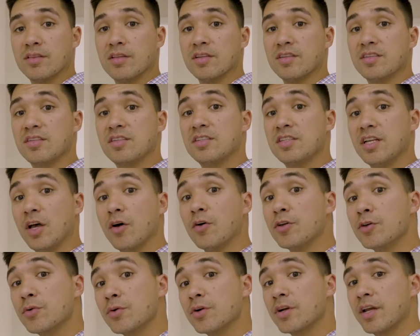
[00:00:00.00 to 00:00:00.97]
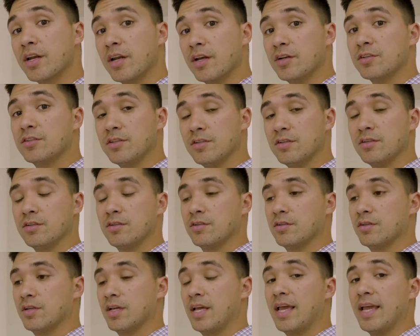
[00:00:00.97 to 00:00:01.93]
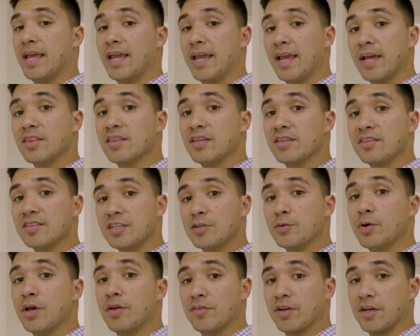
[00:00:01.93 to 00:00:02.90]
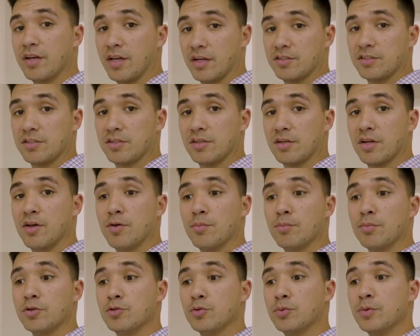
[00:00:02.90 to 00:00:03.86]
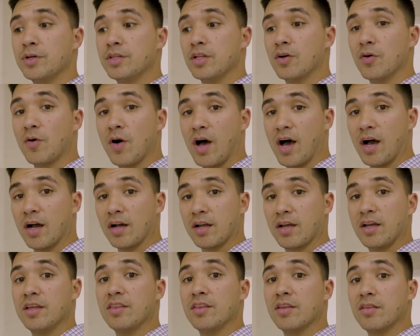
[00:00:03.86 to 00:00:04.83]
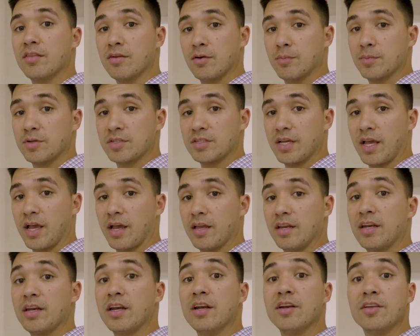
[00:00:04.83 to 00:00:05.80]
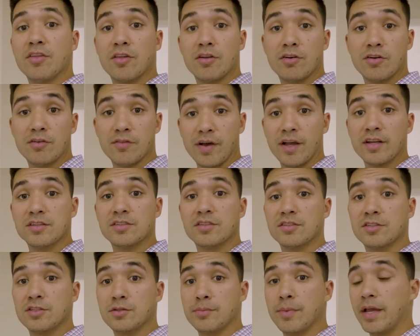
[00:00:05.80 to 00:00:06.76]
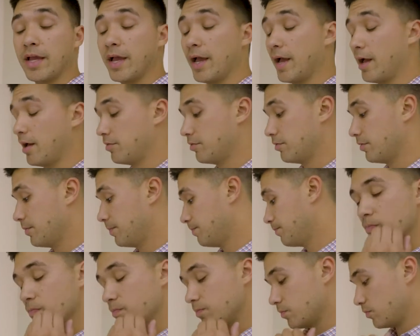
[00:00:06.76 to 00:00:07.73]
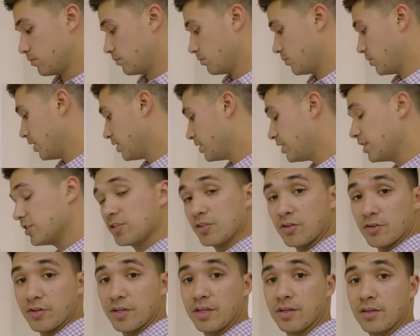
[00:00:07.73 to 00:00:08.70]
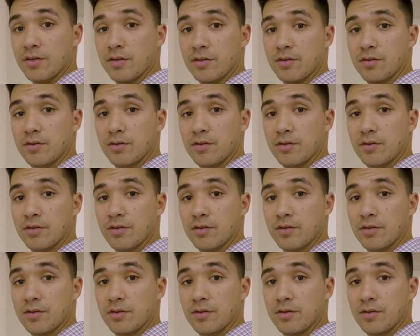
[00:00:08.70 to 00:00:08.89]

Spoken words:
the cellular connection and the Z-Wave connection between the lock and the thermostat and any other devices you may have. Additionally,